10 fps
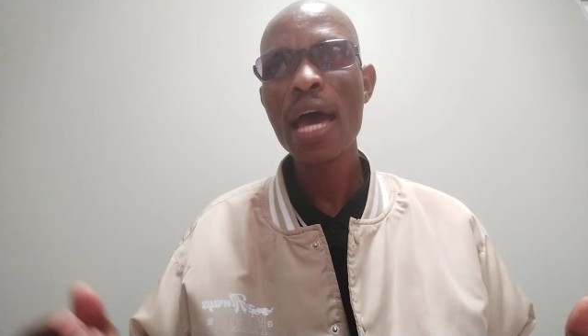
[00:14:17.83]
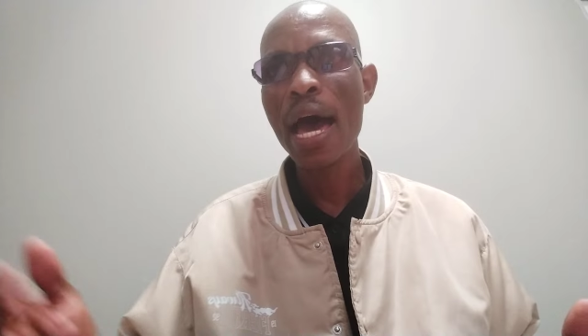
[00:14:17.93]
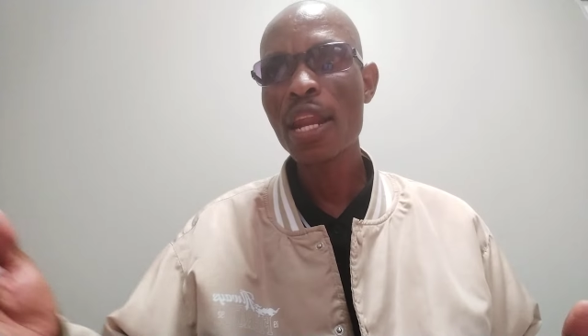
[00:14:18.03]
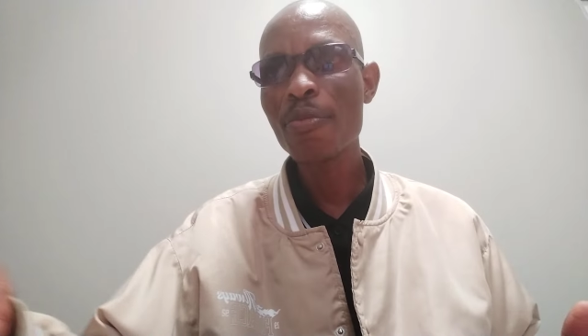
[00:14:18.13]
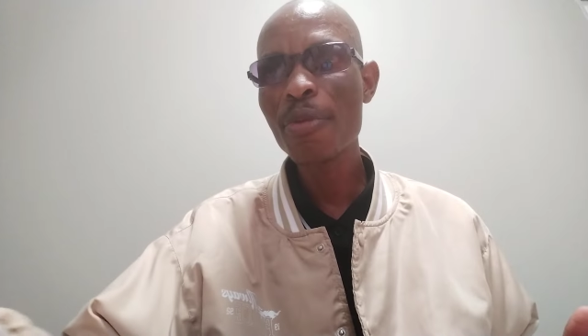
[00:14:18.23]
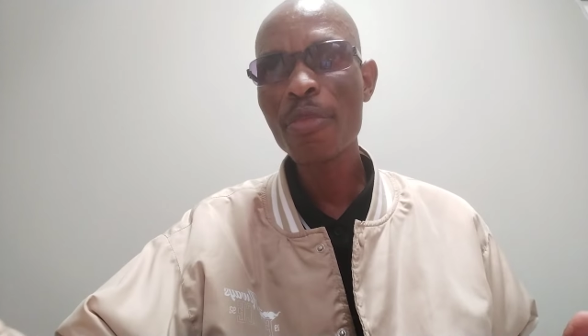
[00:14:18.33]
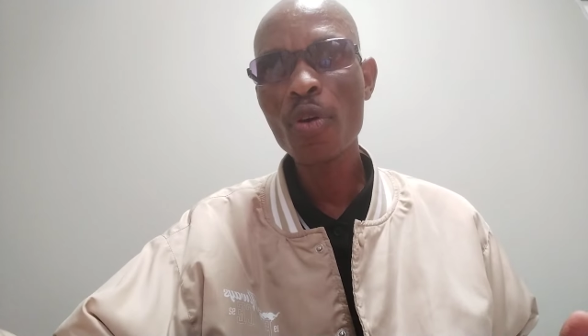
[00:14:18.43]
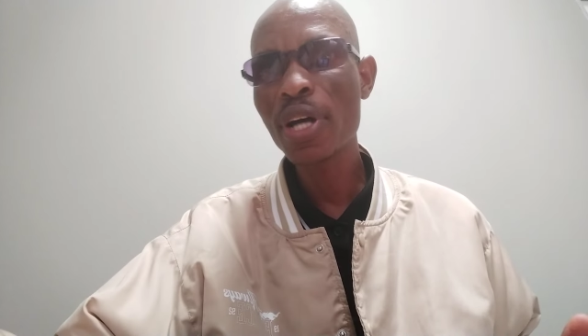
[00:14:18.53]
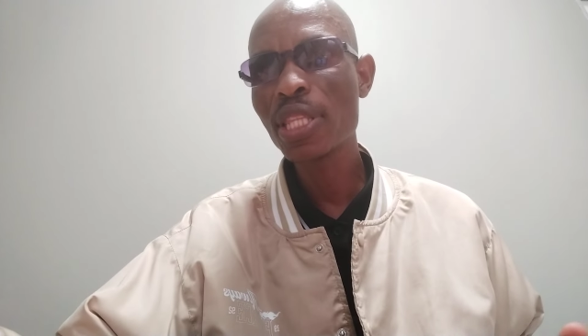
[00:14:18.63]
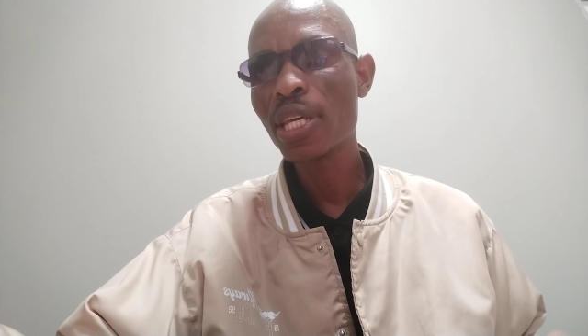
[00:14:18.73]
I remember
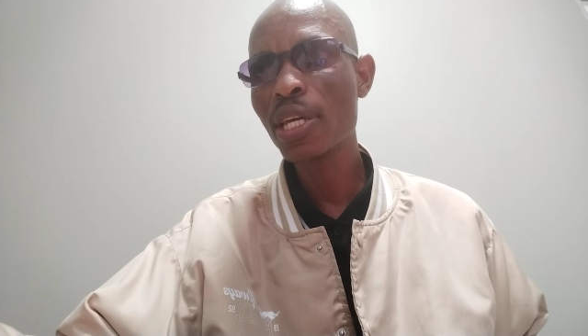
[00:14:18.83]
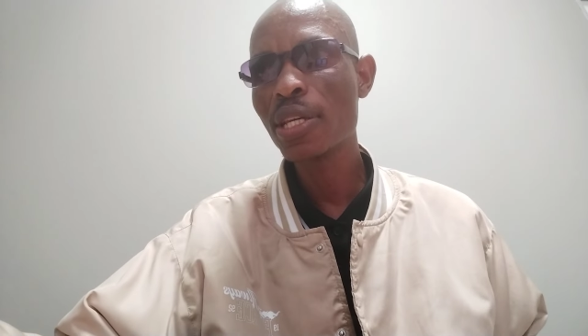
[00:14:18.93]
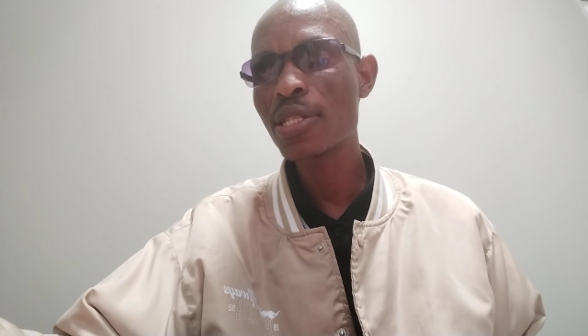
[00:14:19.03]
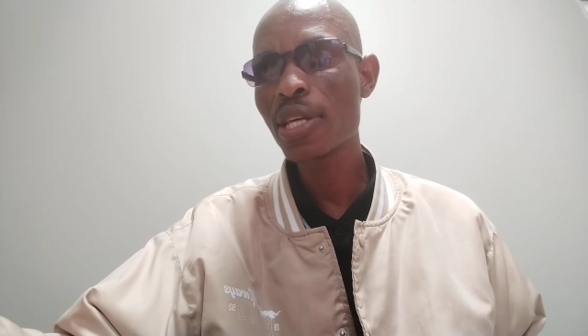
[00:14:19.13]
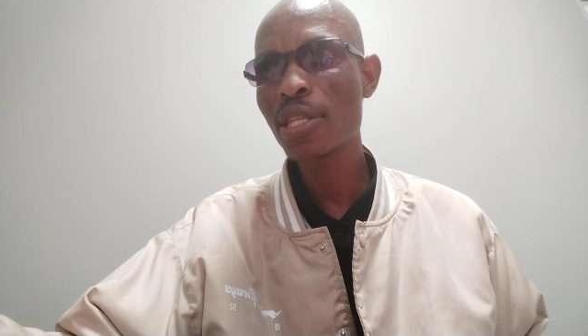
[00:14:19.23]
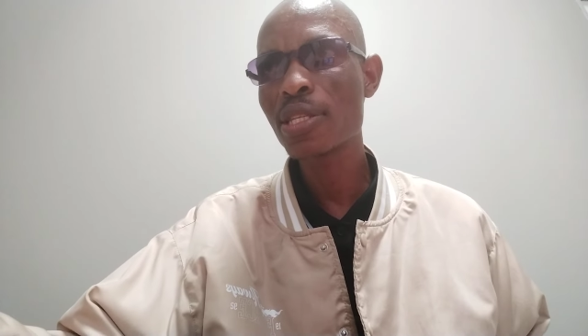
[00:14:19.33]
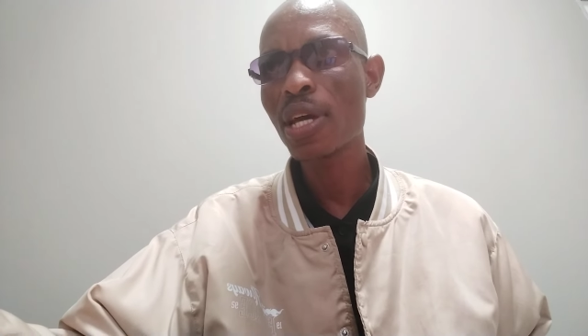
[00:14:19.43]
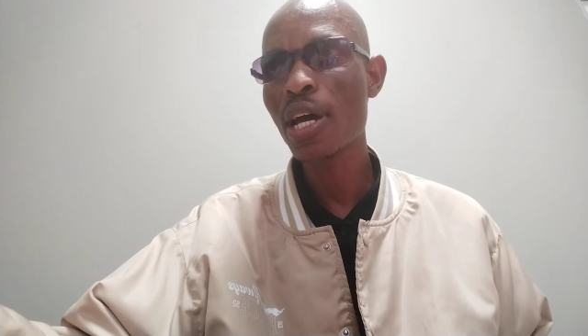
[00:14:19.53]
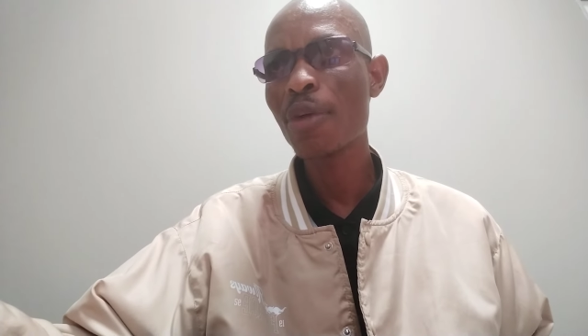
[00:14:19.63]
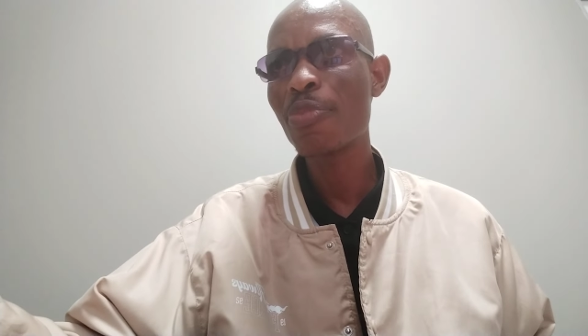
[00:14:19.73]
one day he said,
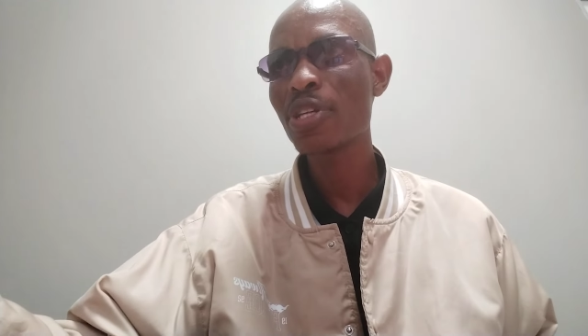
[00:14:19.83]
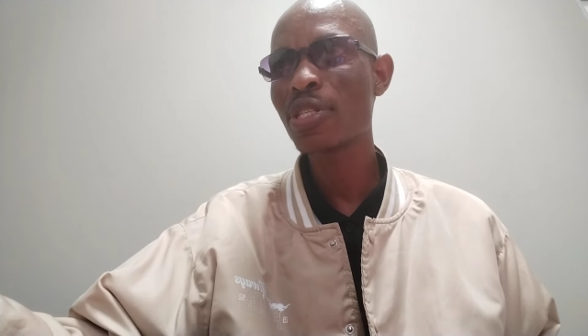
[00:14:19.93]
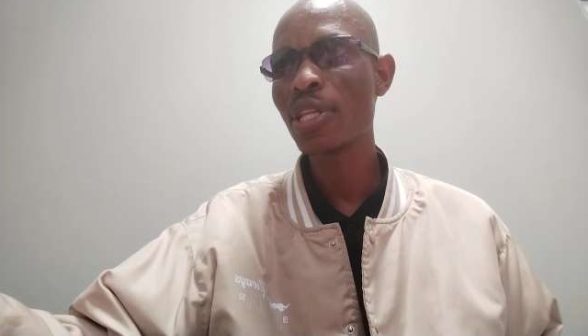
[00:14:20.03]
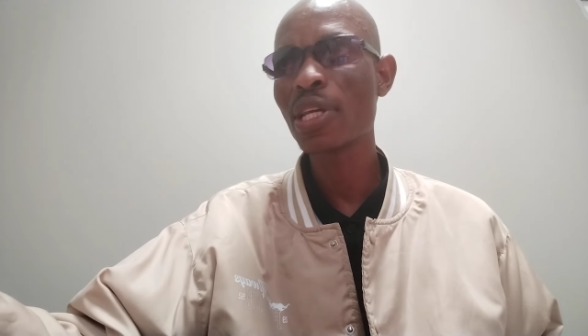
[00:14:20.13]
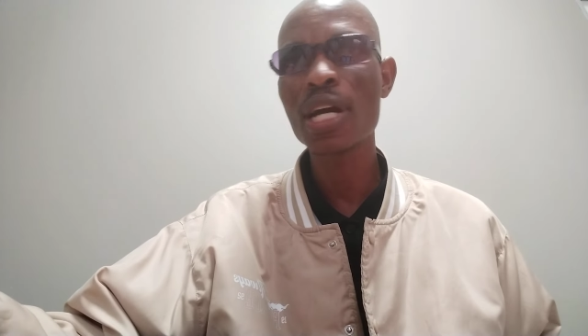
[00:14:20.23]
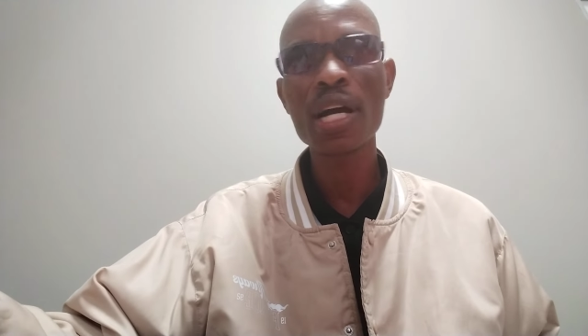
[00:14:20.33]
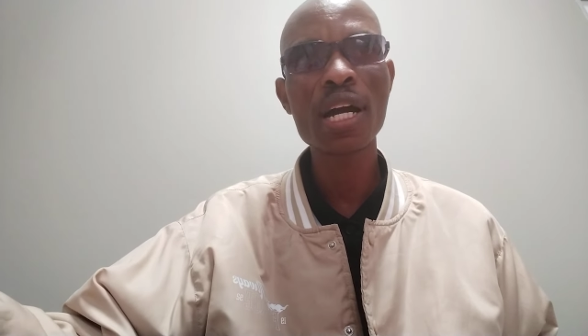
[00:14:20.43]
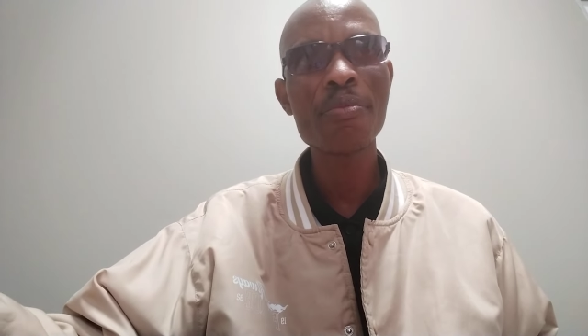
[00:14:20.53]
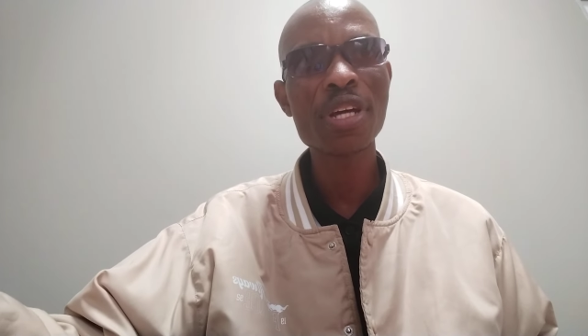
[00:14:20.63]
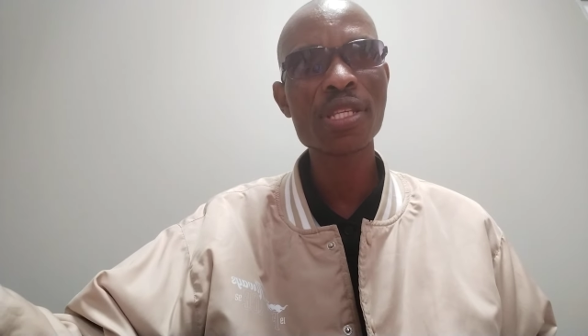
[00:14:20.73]
President
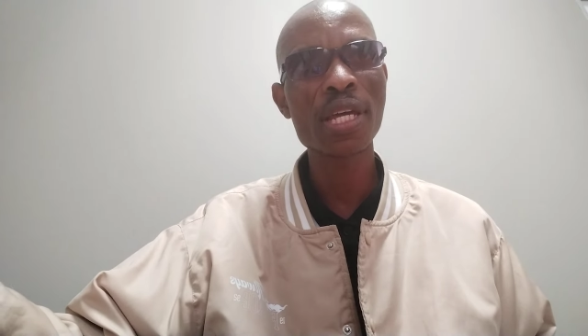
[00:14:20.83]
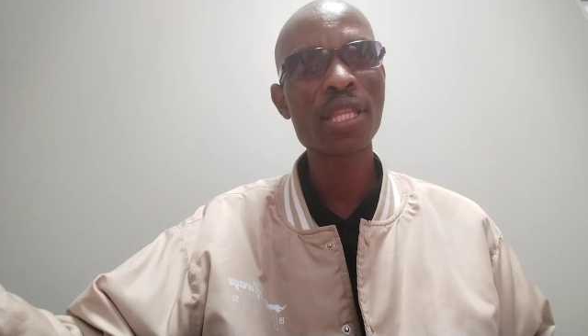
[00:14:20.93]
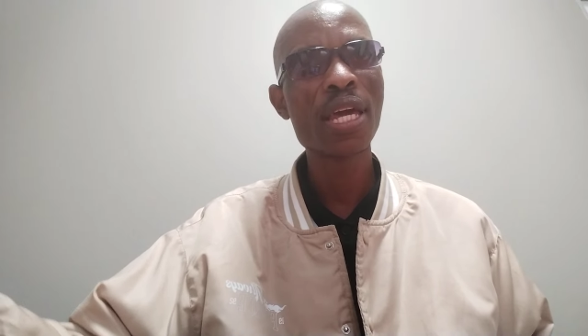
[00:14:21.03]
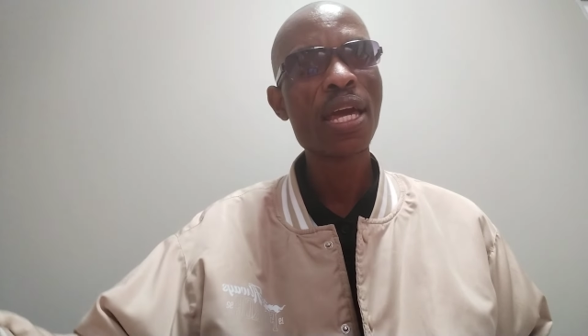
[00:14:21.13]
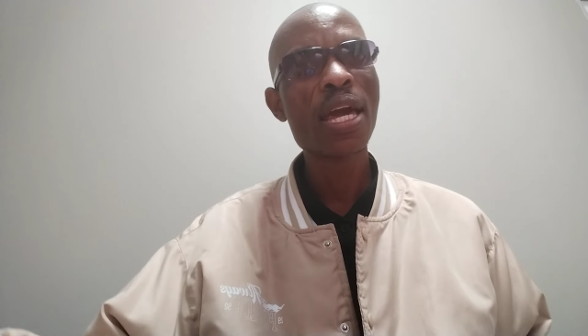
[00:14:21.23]
Kagame said,